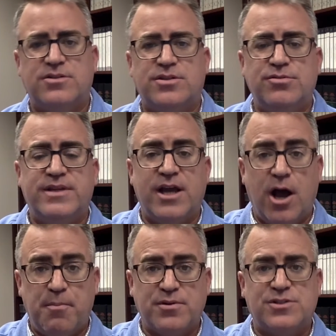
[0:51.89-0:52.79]
to the
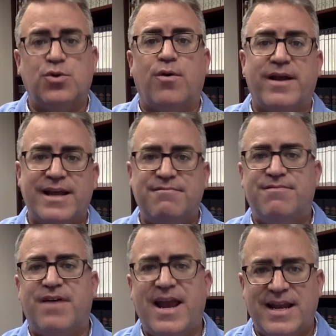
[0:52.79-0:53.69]
upper story
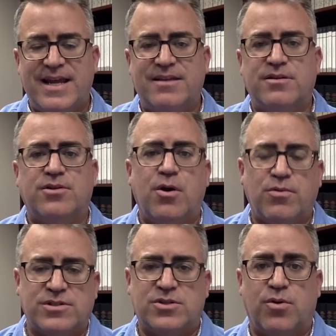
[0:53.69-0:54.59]
invading the
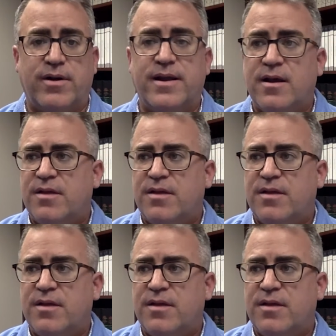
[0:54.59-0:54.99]
lower story,